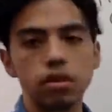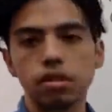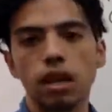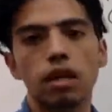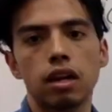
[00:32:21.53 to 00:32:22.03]

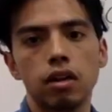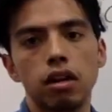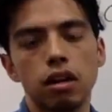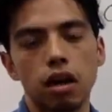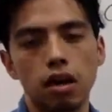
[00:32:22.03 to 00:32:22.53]

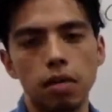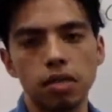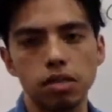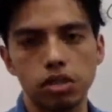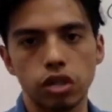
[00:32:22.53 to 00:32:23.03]
secondary
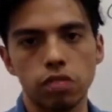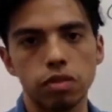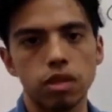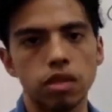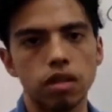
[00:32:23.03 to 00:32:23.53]
messenger comes
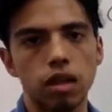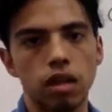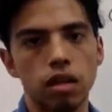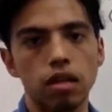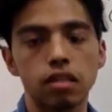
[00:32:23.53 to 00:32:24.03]
in, and
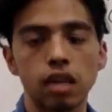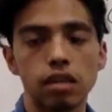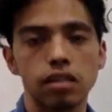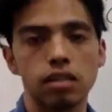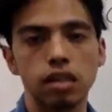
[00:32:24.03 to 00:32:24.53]
in this case,
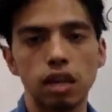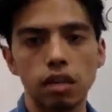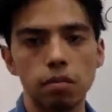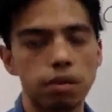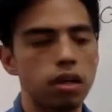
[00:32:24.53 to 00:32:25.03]
it's
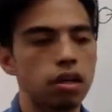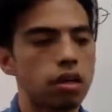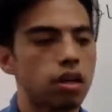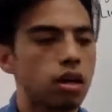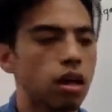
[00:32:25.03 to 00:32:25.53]
CAMP.
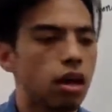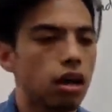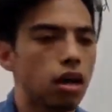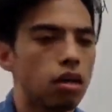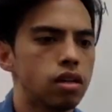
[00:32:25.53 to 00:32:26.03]

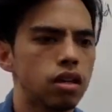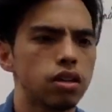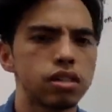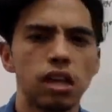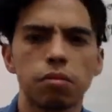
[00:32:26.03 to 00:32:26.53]
Another
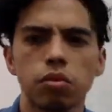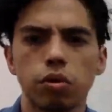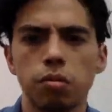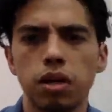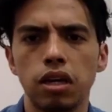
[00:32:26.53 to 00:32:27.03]
example
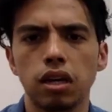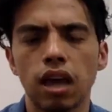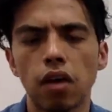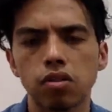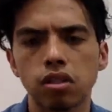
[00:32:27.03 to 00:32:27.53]
would be
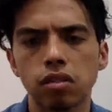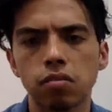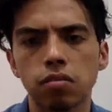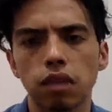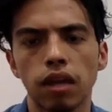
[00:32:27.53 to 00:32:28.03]

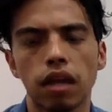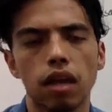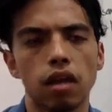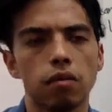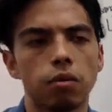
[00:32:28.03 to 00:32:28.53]
calcium,
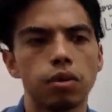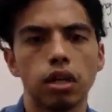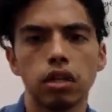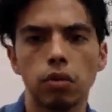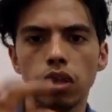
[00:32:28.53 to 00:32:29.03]
and when we're
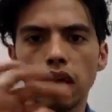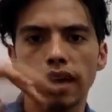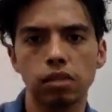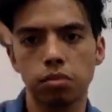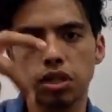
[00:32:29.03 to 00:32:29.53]
dealing with
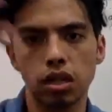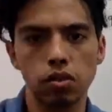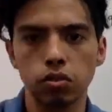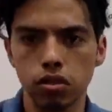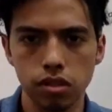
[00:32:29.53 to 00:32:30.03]
action
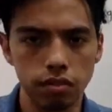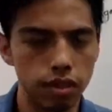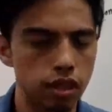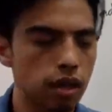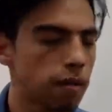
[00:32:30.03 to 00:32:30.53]
potentials and stuff
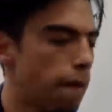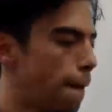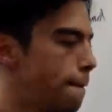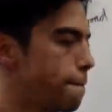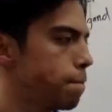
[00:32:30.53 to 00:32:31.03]
like that.
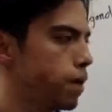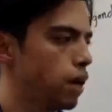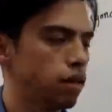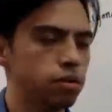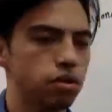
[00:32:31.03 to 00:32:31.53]

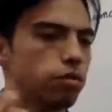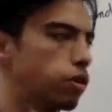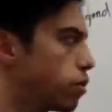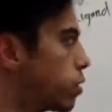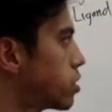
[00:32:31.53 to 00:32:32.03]
That was on one of
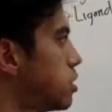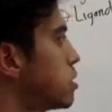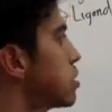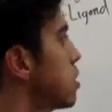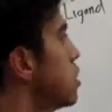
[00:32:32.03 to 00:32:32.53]
your worksheets.
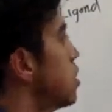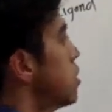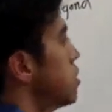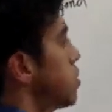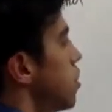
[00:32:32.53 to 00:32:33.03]

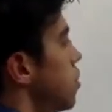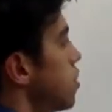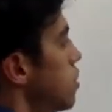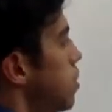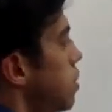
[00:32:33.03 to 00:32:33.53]

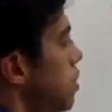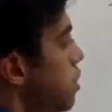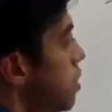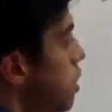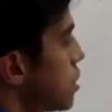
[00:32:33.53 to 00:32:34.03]
So
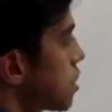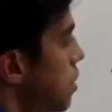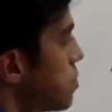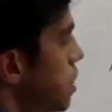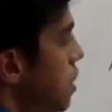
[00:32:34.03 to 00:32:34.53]
this
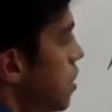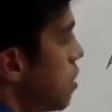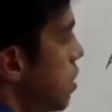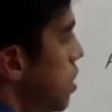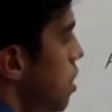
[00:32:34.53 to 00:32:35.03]
comes in